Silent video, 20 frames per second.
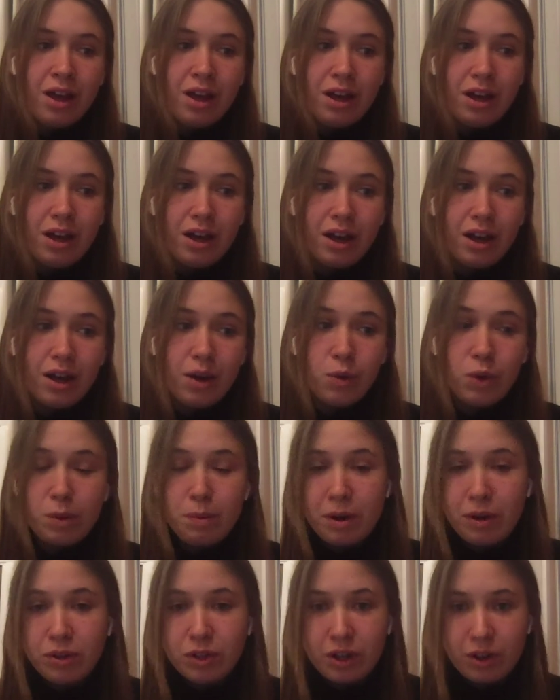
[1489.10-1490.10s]
What
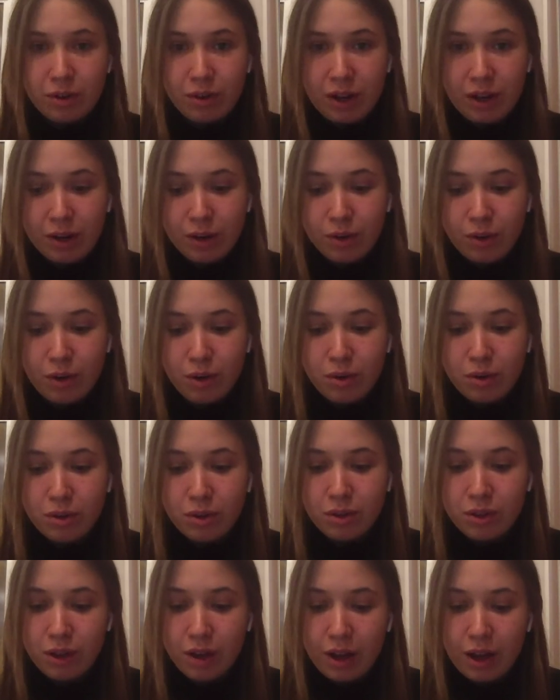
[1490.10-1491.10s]
about career
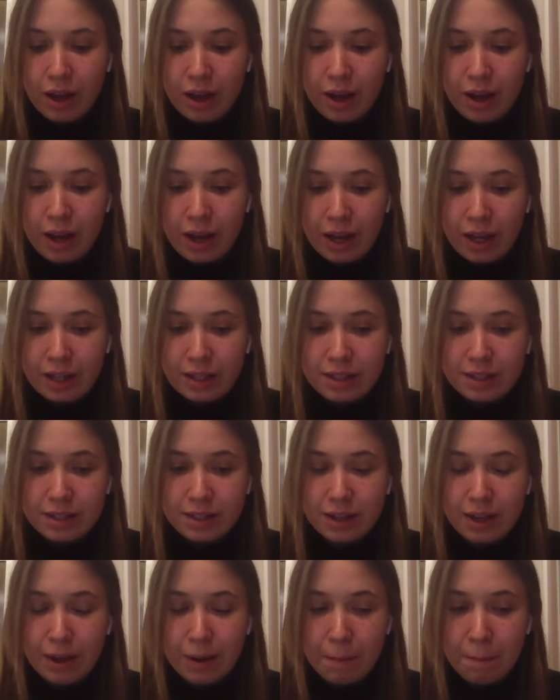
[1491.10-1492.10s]
growth? It's
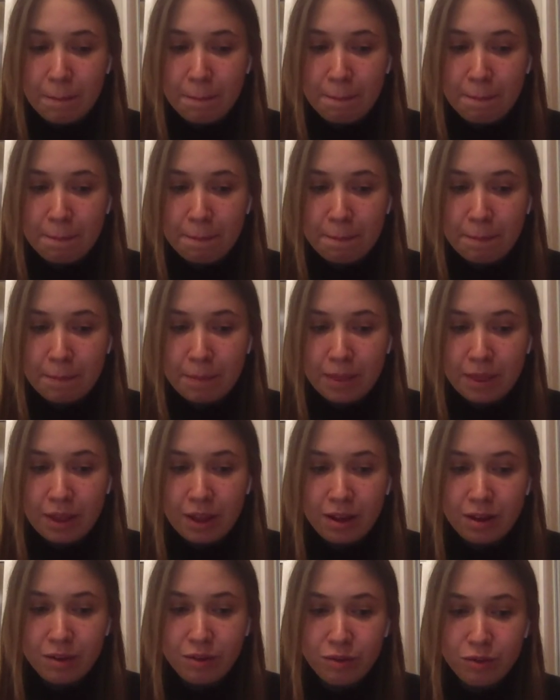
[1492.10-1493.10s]

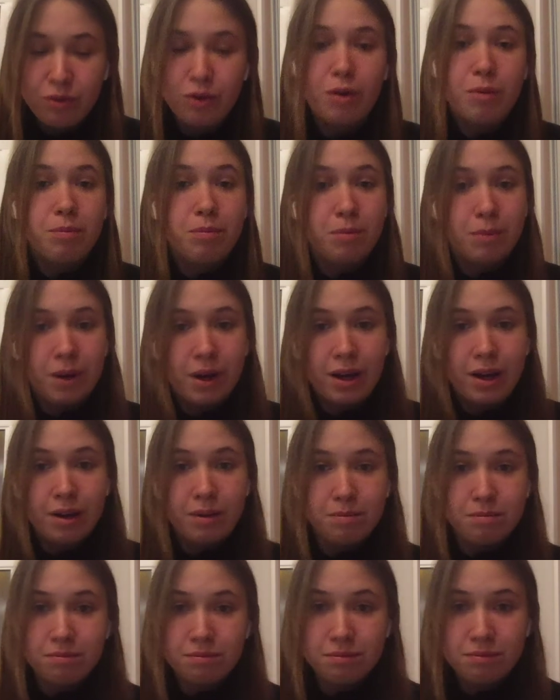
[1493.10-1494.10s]

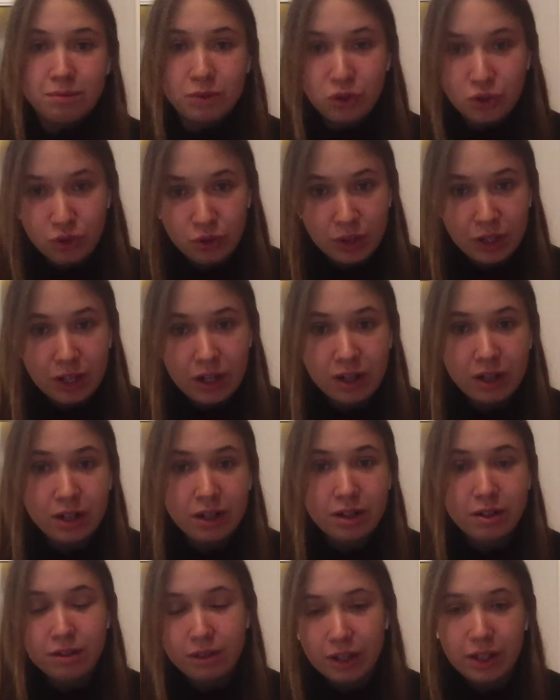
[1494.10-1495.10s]
from junior,
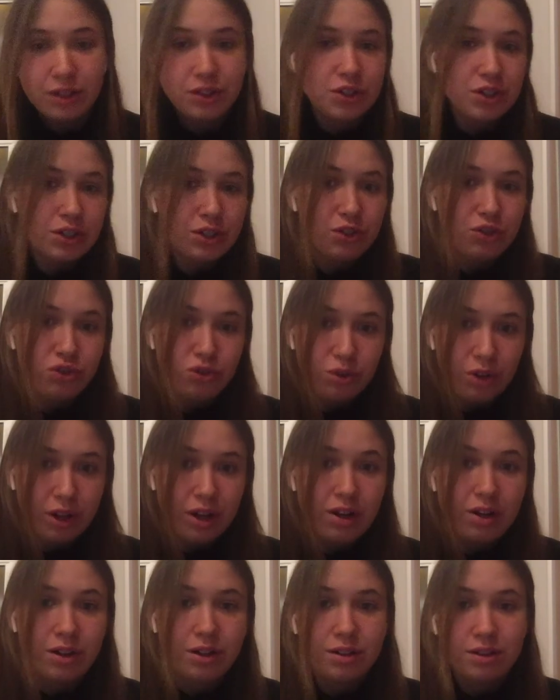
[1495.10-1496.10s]
intern,
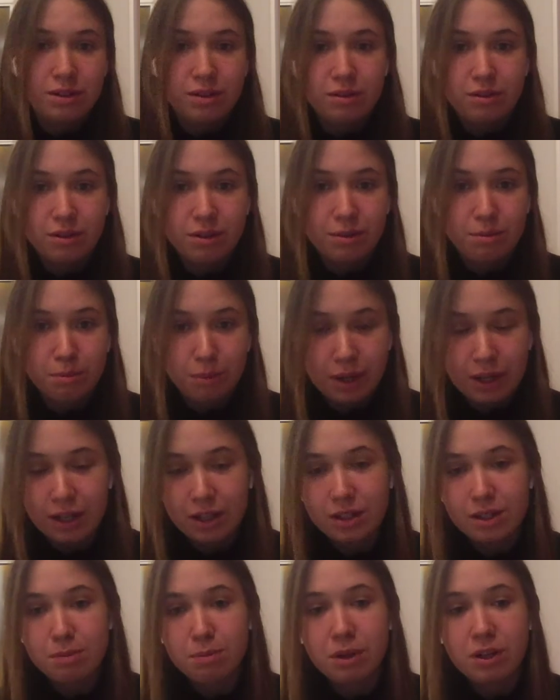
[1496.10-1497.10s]
juniors, middle
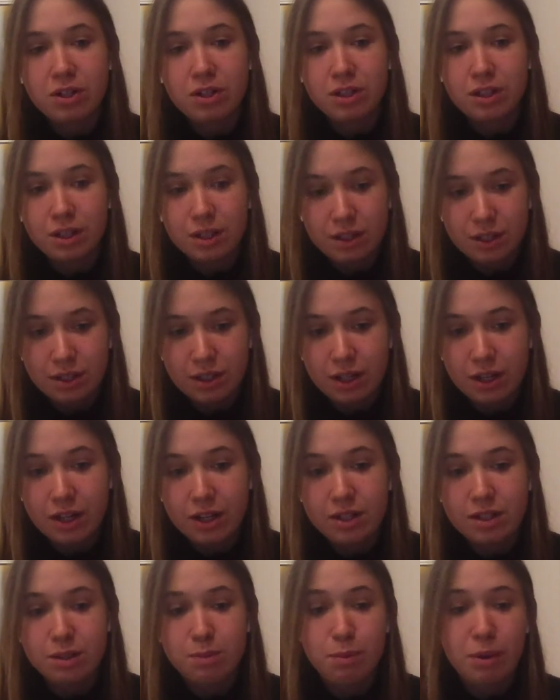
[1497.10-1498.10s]
specialist, senior
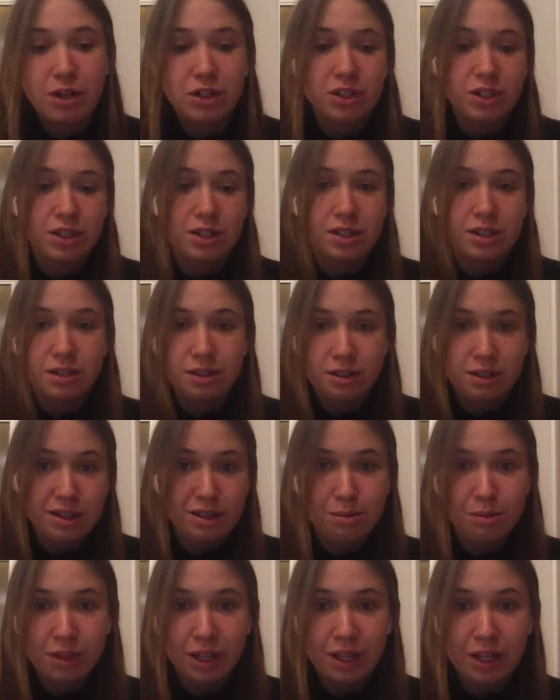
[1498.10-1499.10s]
specialist,
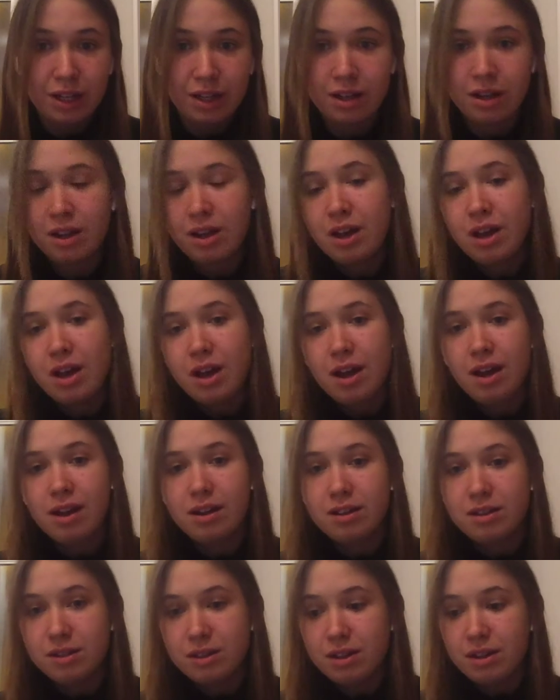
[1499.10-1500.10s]
team lead,
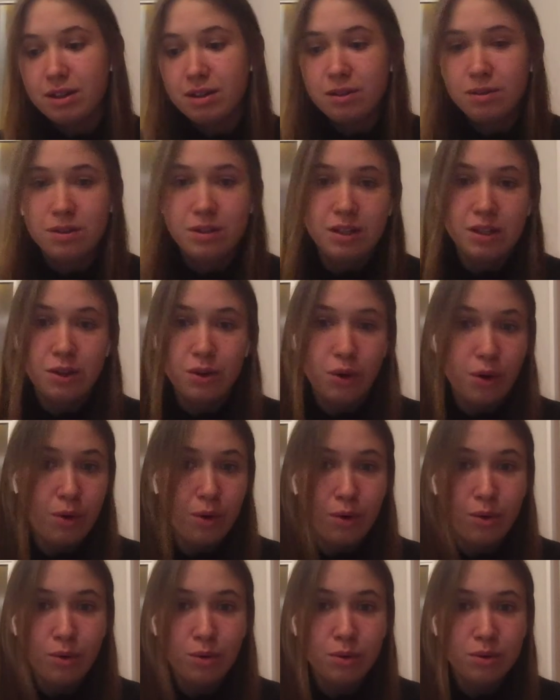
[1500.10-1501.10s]
and
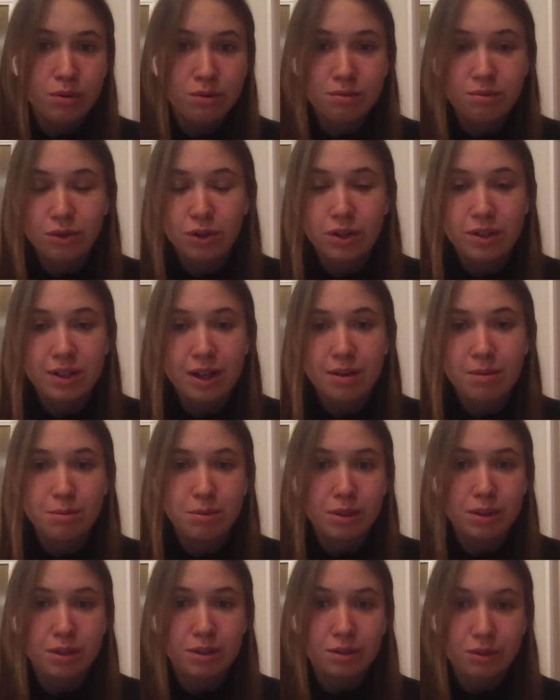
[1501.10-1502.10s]
COO, for
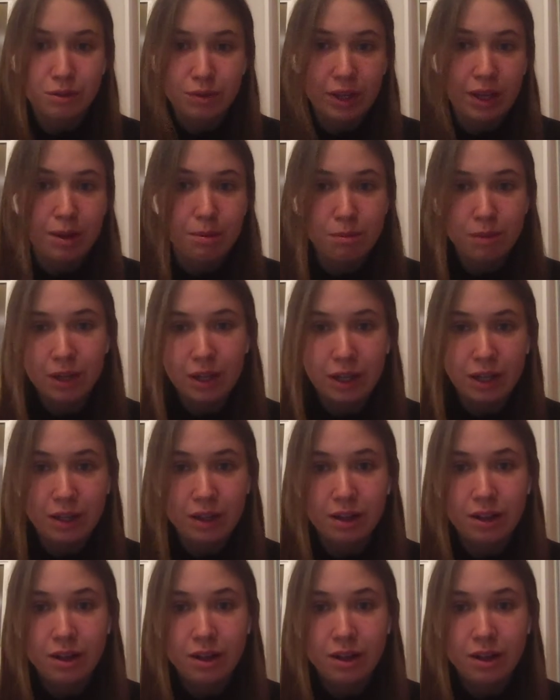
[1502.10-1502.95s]
example, of a company,